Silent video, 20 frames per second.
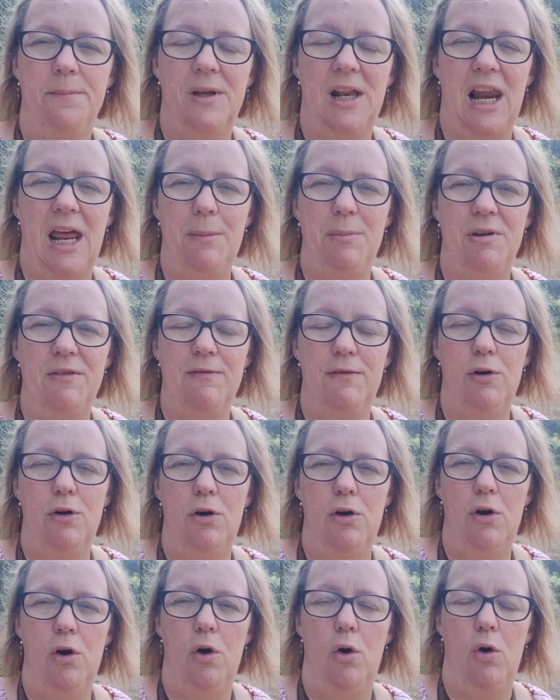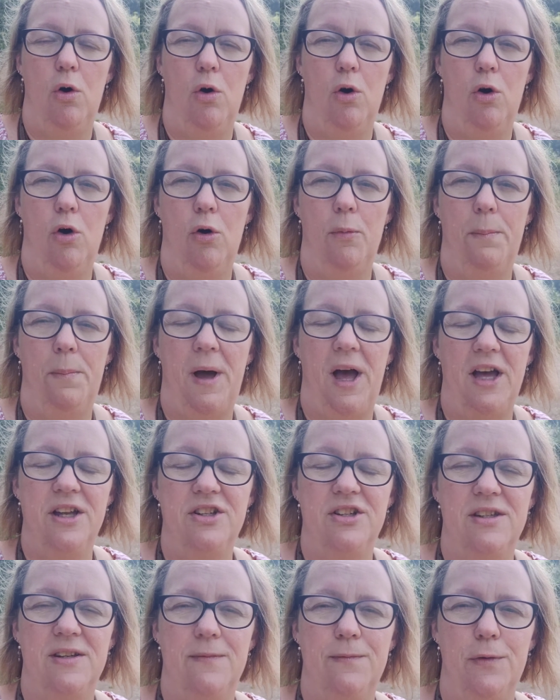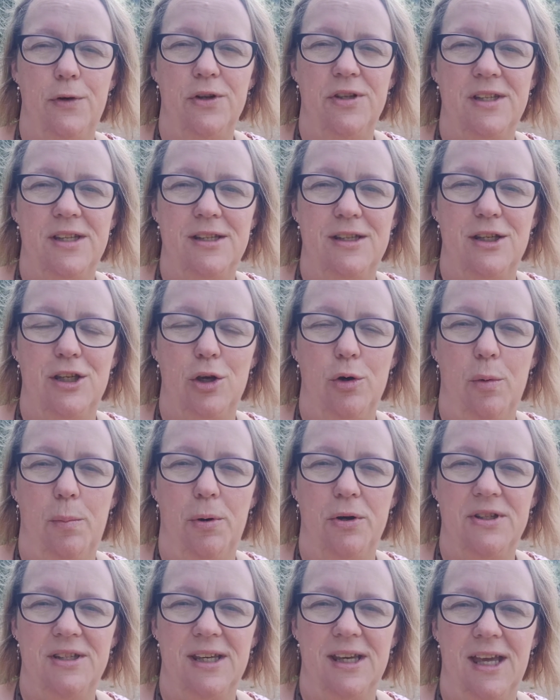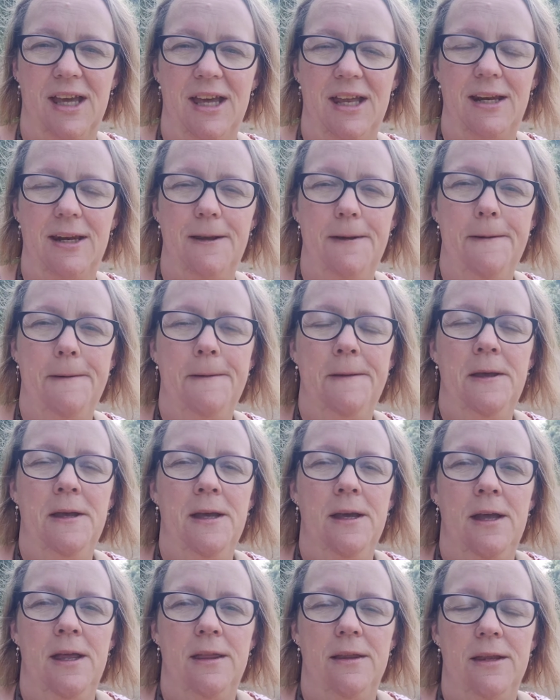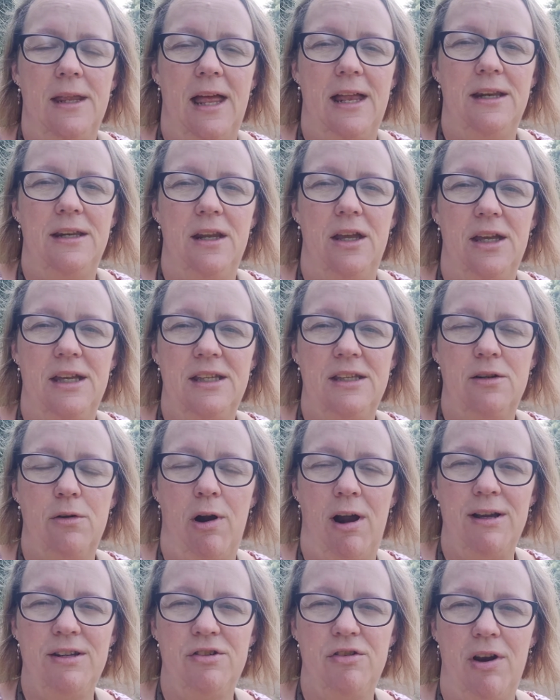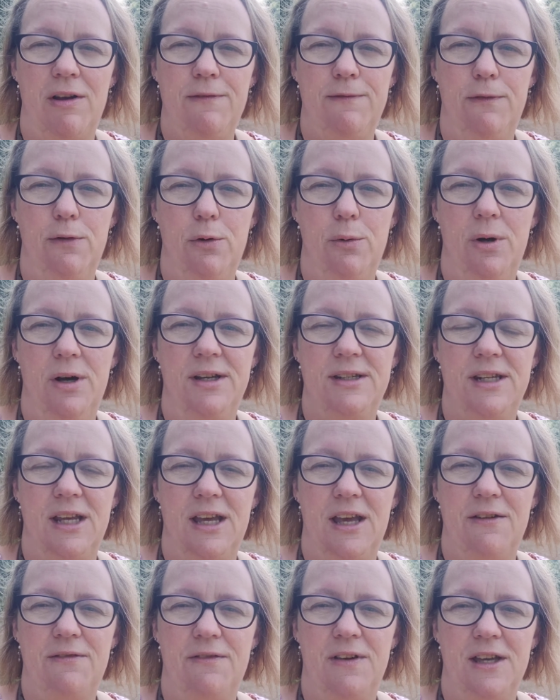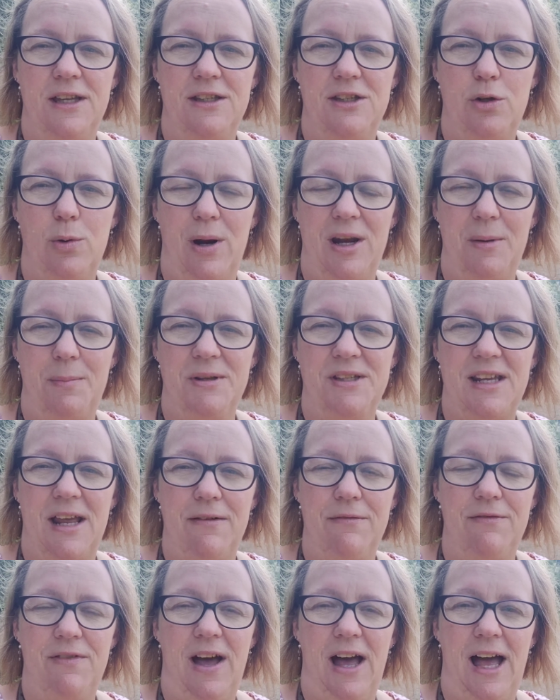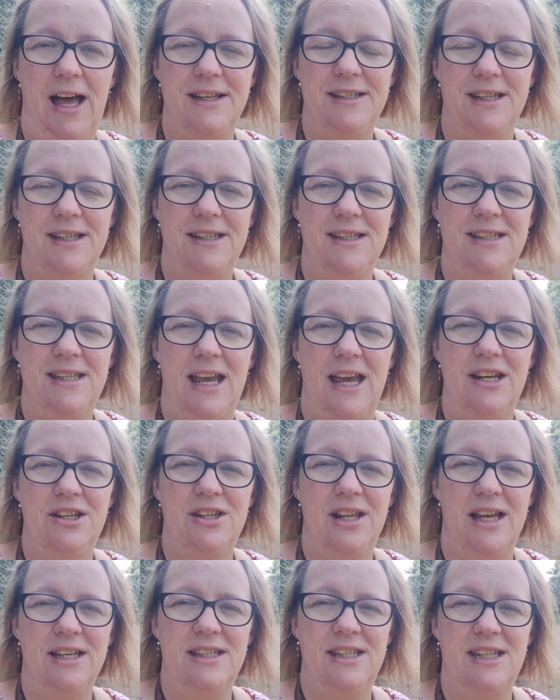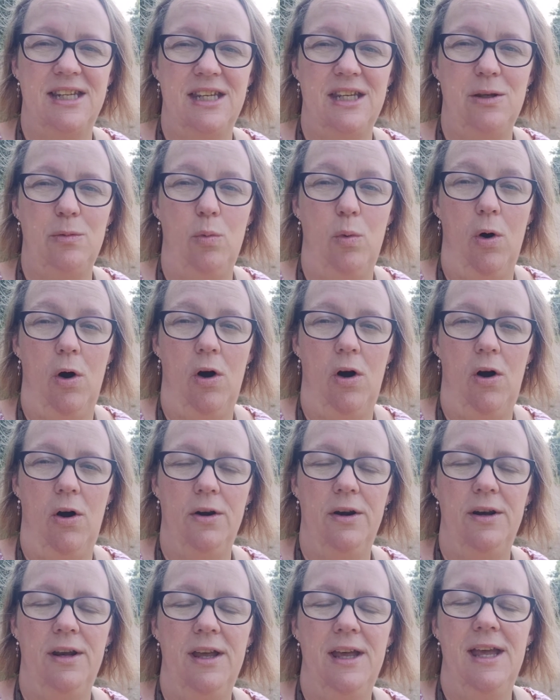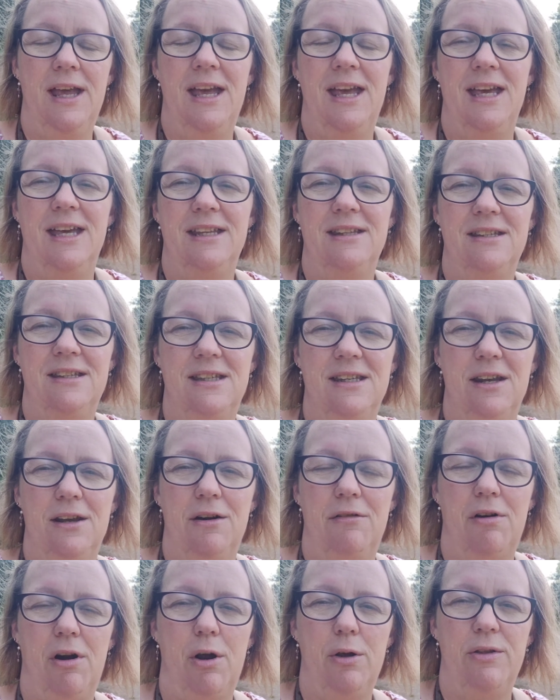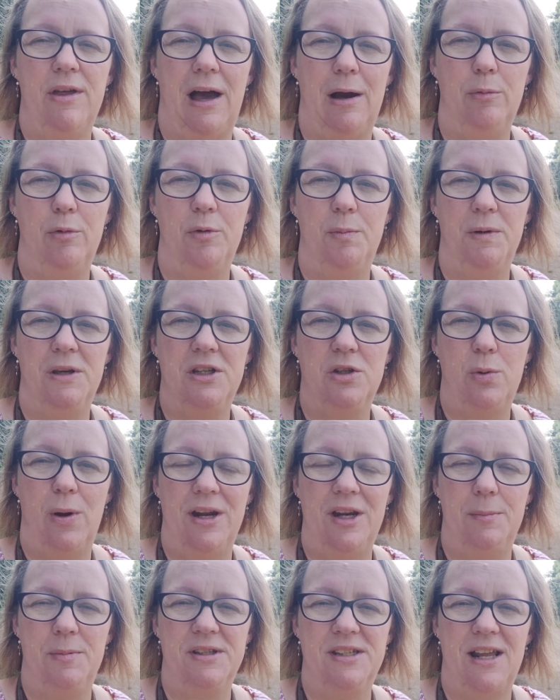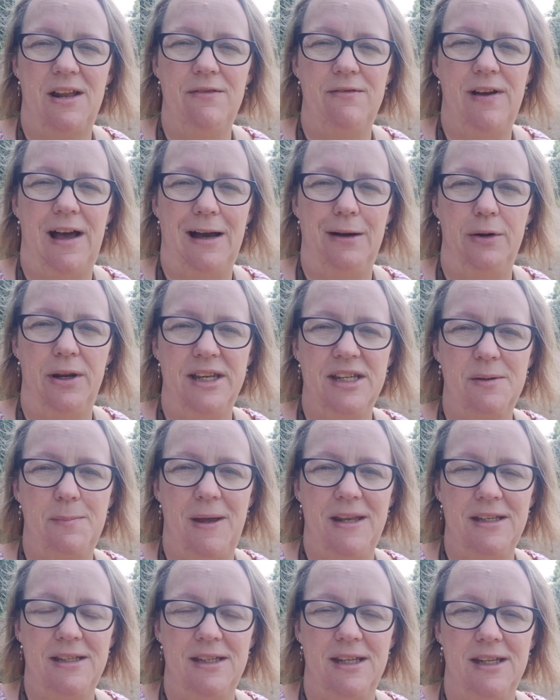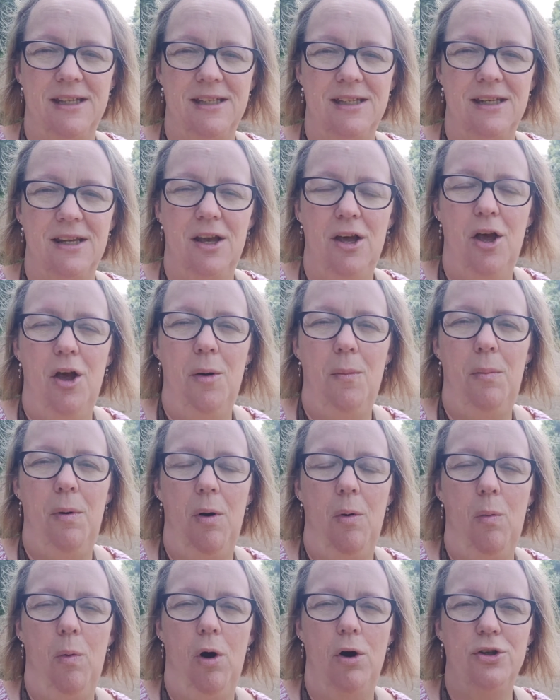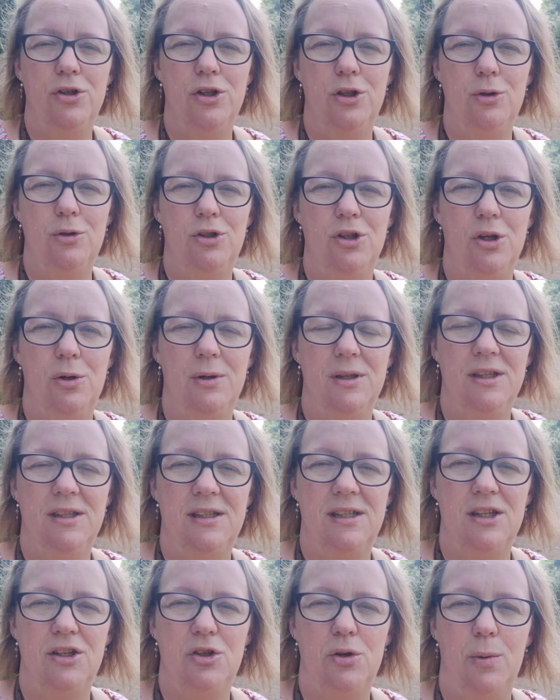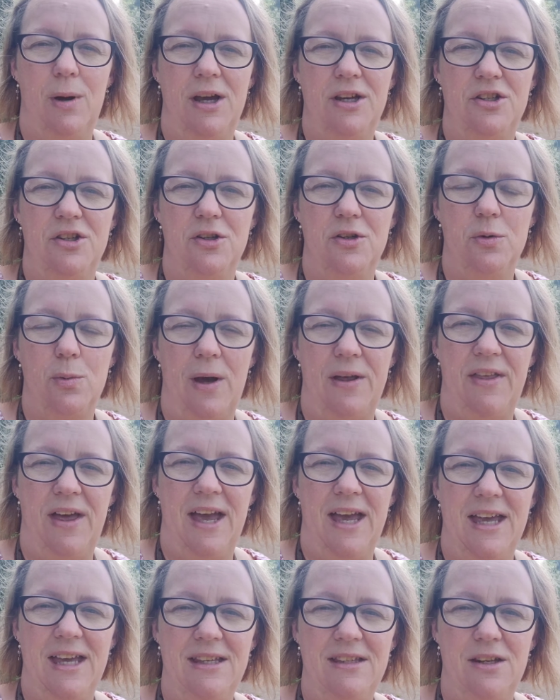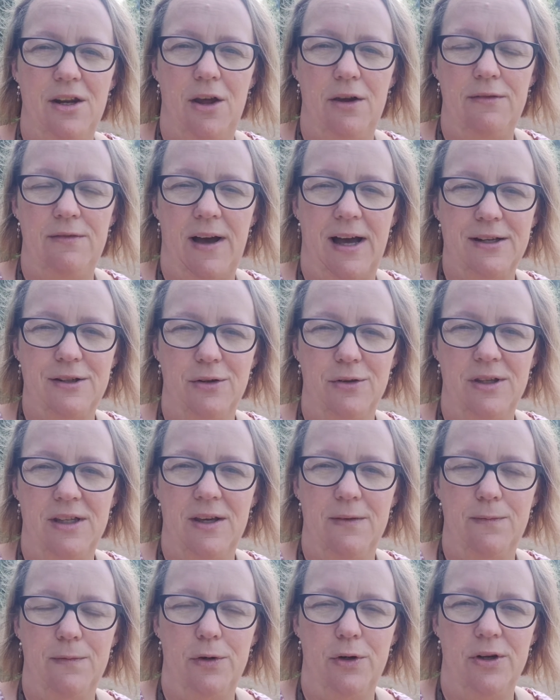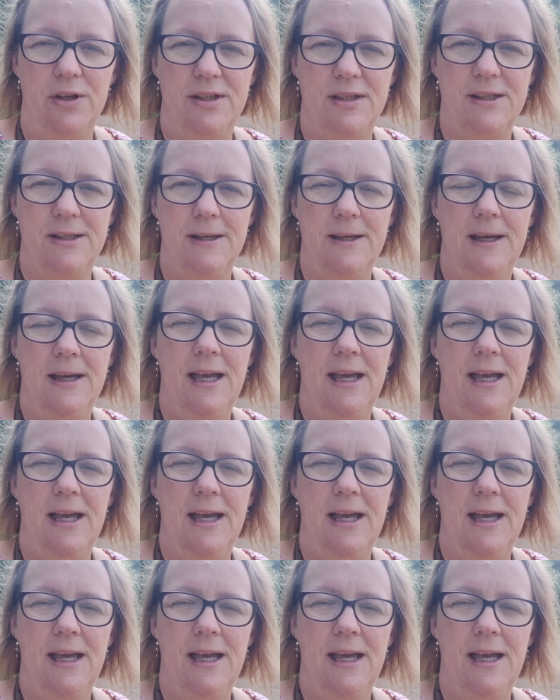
claiming for, or purchase invoices that you're putting in, then it's quite straightforward. If it's 20% VAT, in Sage that's T1, in Xero that would be 20% VAT on expenses. But what do you do in the situations where there is no VAT on the invoice?